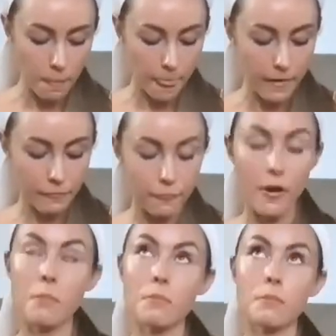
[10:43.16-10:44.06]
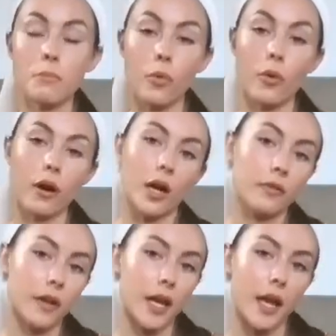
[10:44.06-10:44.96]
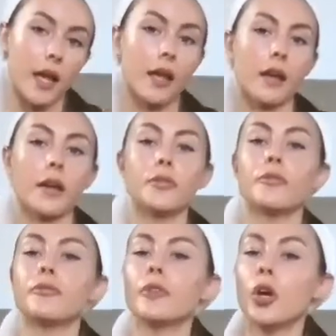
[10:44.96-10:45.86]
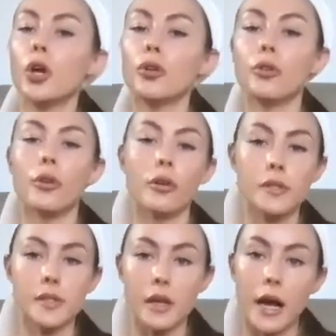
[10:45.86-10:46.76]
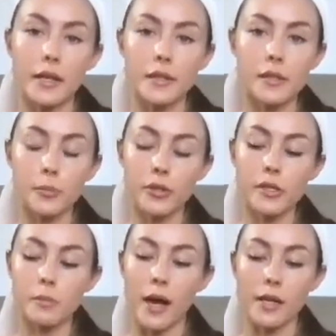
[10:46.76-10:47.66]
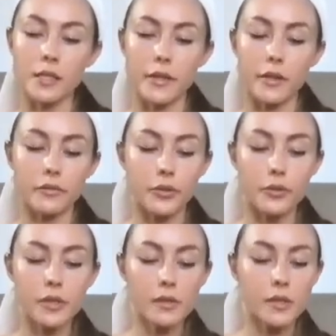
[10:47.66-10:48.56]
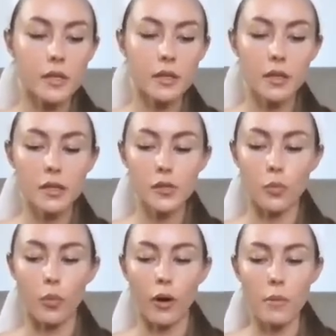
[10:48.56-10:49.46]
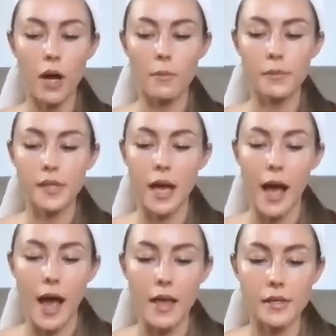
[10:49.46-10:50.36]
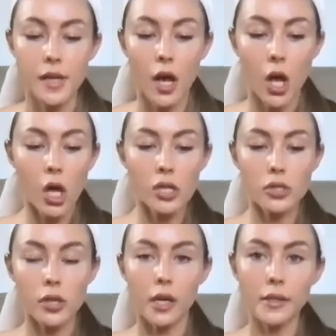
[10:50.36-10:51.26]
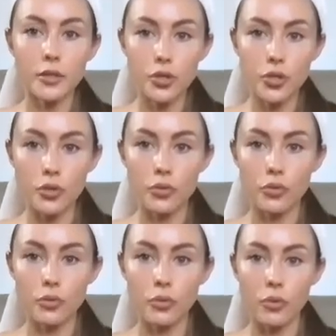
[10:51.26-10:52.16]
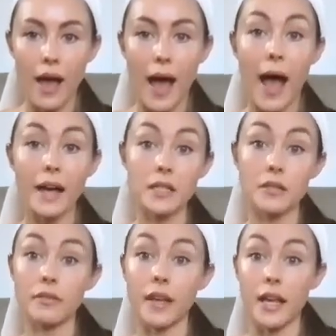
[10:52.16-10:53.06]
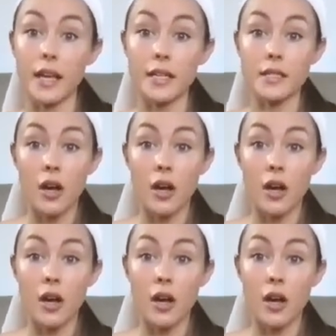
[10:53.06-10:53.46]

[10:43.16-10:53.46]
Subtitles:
From more of a kind of neuroscience perspective, you can see these warm-ups as starting to activate